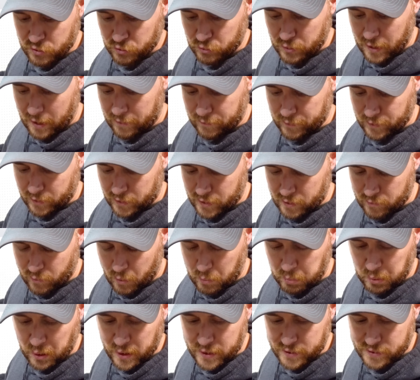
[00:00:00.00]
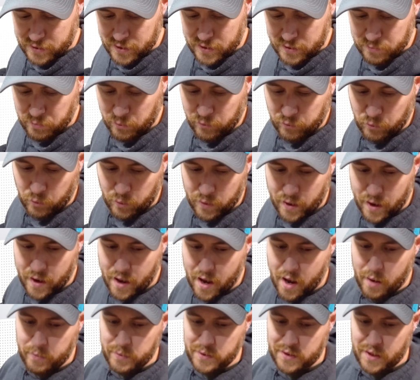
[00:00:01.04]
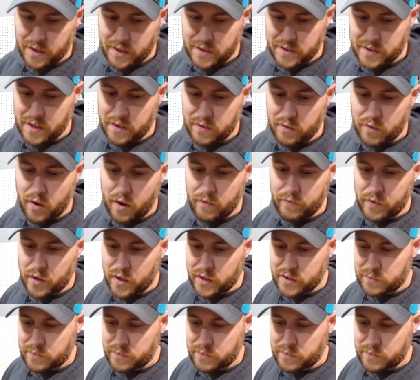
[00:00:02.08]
So definitely replace these before that happens. Like I said, they're not very